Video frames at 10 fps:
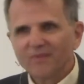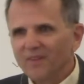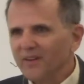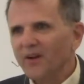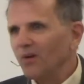
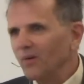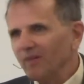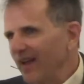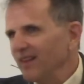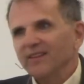you
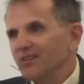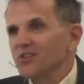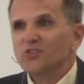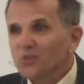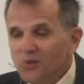know, Ellen
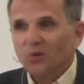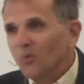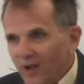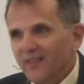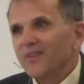to do, well,